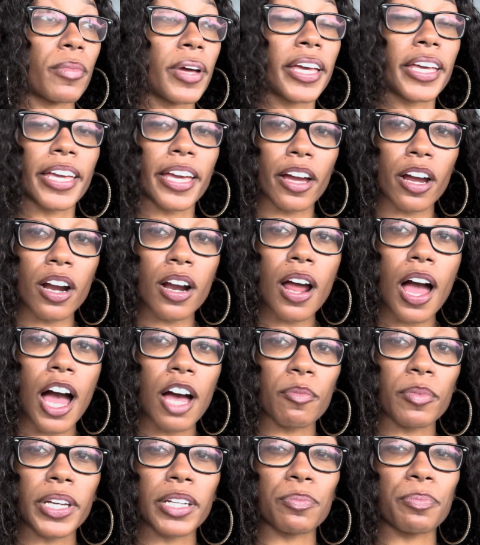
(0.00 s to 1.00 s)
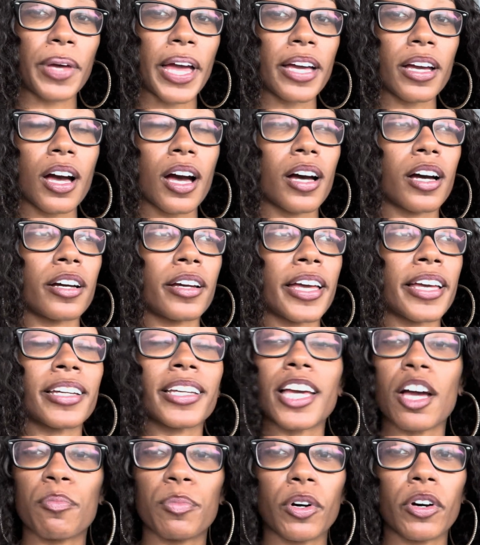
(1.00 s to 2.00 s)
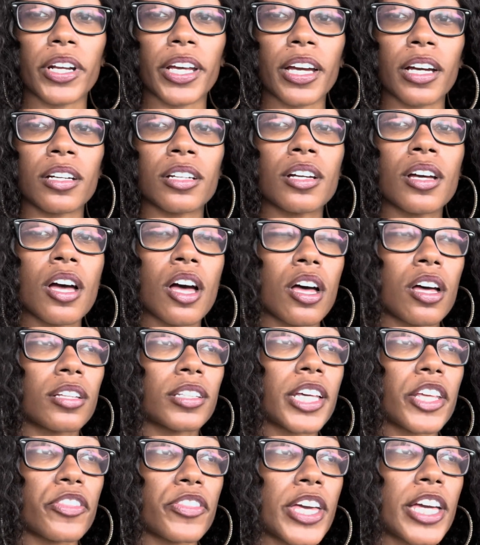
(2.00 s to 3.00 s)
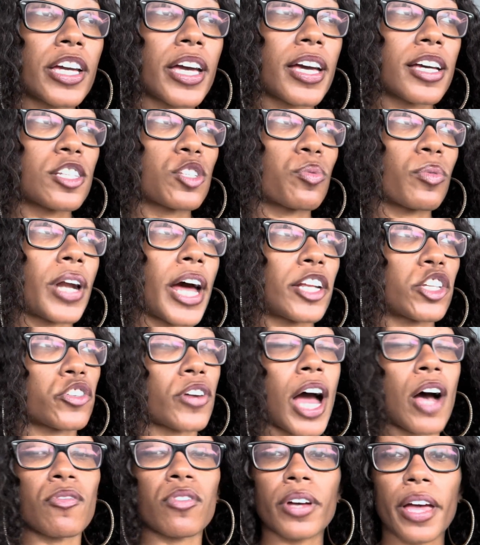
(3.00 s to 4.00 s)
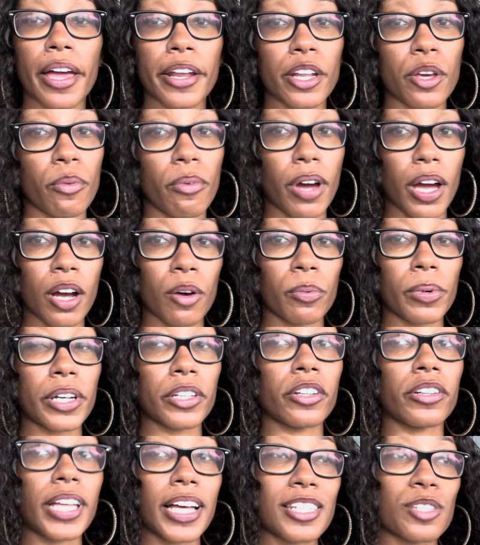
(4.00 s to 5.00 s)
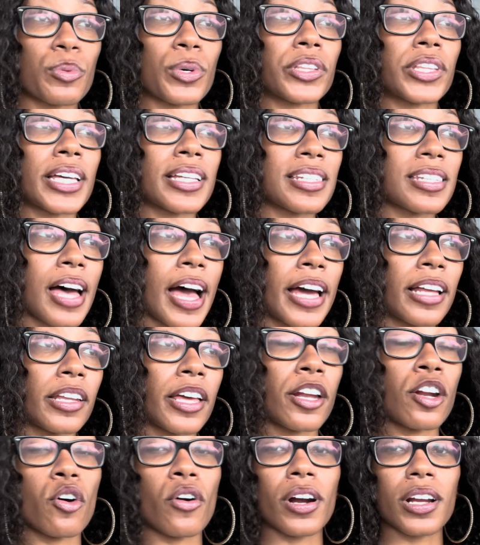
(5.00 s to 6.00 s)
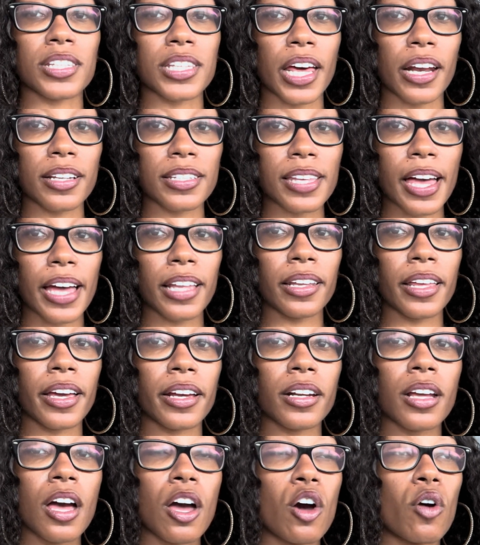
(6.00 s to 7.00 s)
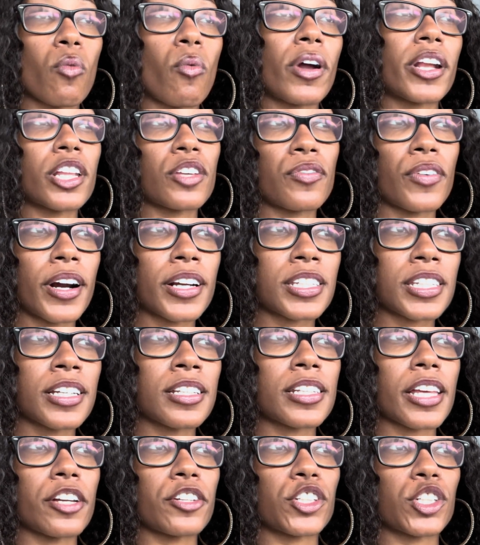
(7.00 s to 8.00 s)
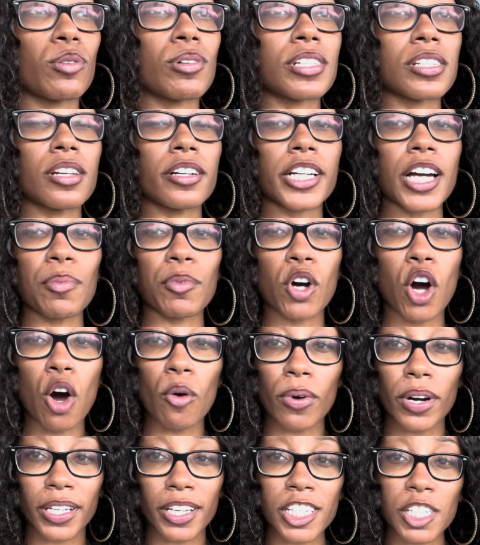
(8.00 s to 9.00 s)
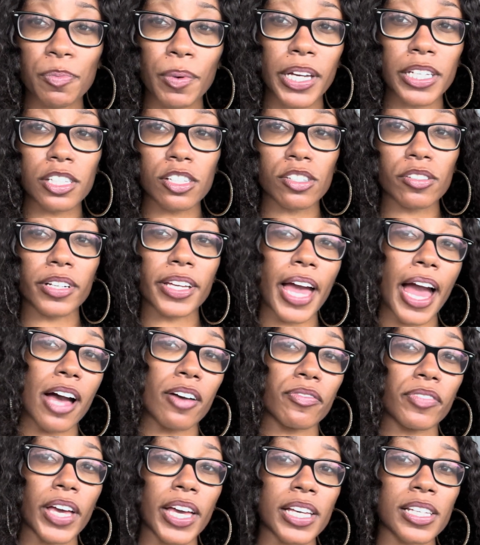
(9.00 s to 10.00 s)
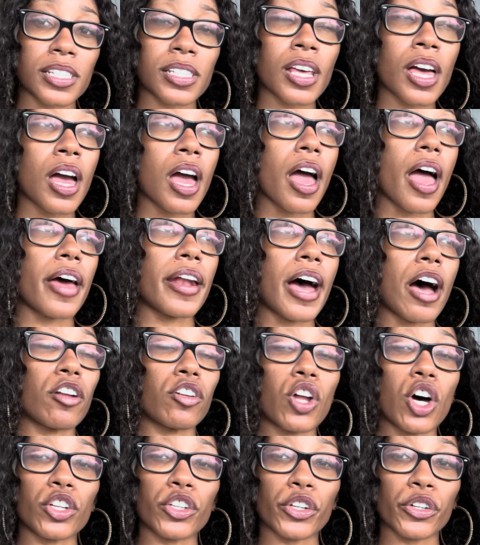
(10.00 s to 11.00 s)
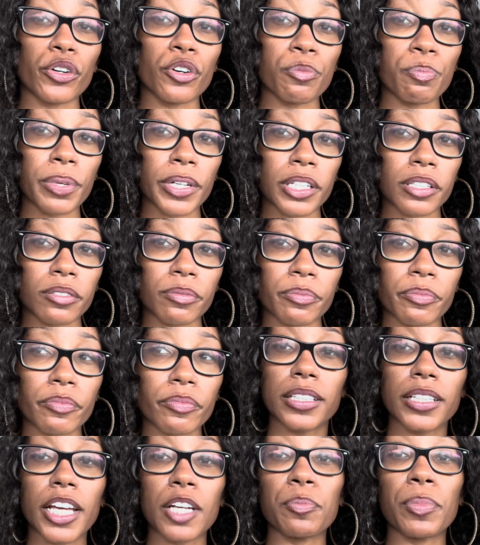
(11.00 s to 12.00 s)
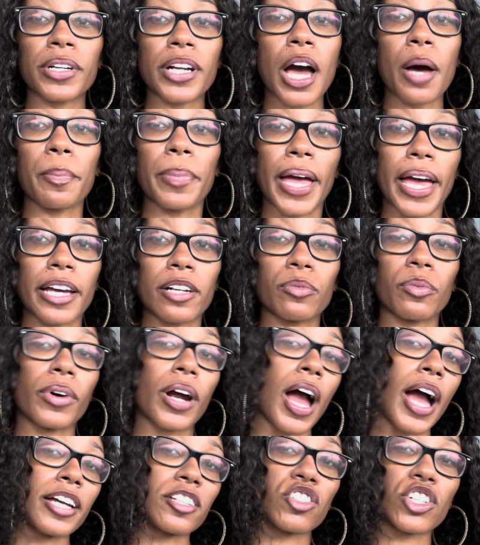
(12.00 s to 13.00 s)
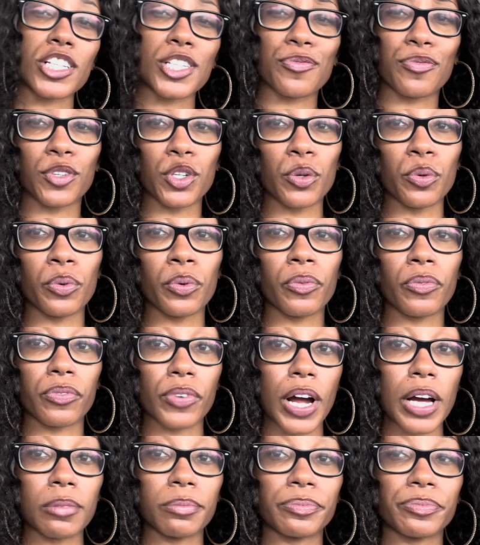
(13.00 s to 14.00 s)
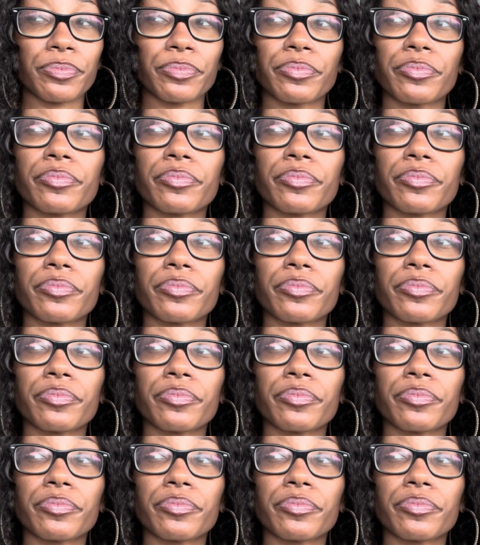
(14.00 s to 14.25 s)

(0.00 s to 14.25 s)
Here I'm in Cambodia. The thing is, when I travel anywhere, whether that's within Thailand or outside of Thailand, one of the first things I do is look up co-working spaces or cafes and how long they're open. In Phnom Penh, where I just flew from,